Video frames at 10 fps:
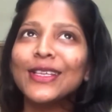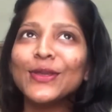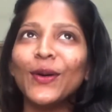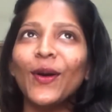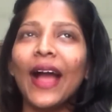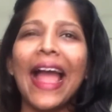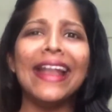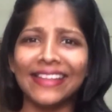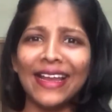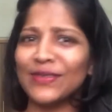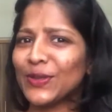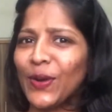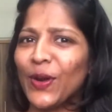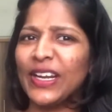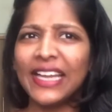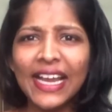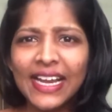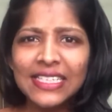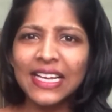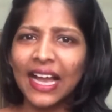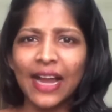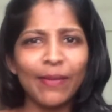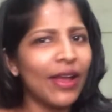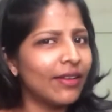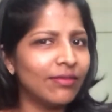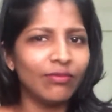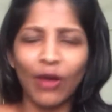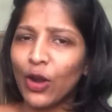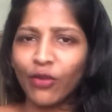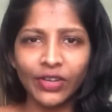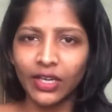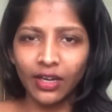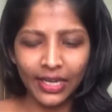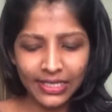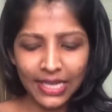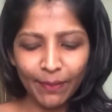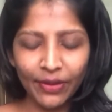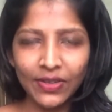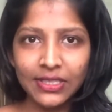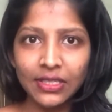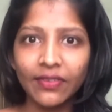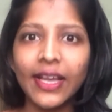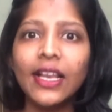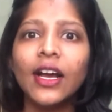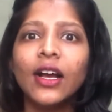So, and then I was going on dates, like I had my one-off Tinder dates happening once in a while.